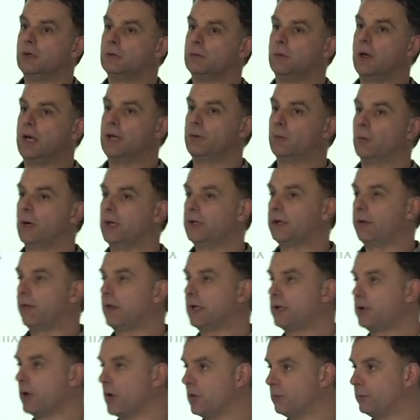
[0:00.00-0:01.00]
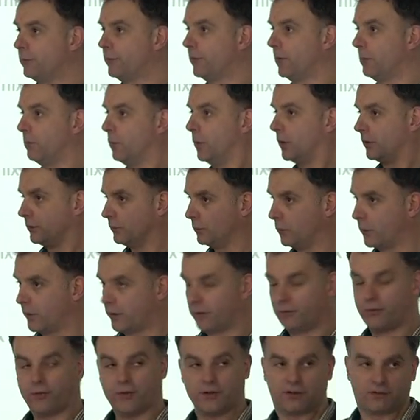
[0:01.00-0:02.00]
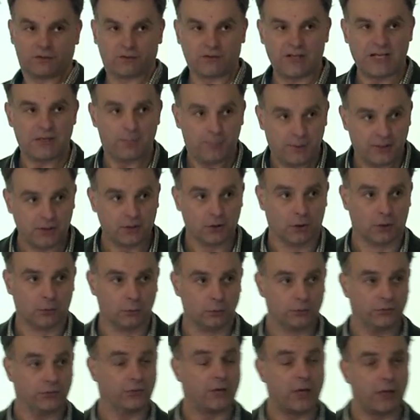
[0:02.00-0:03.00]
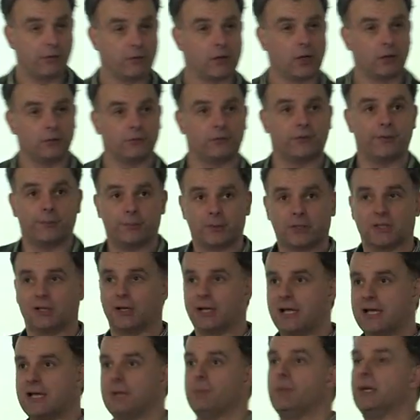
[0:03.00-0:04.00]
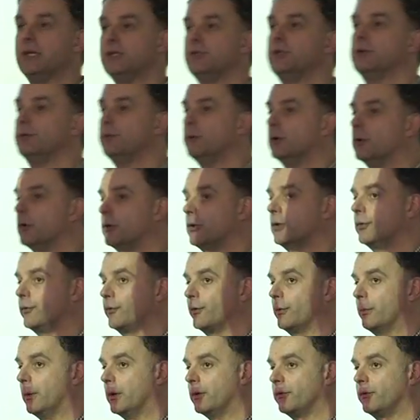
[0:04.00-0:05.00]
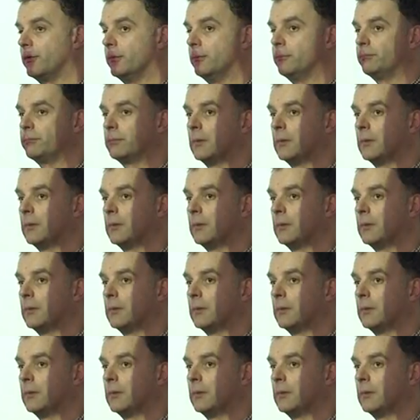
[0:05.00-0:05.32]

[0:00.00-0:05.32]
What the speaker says: Where do they come from? What is the typical, stereotypical image of your customers?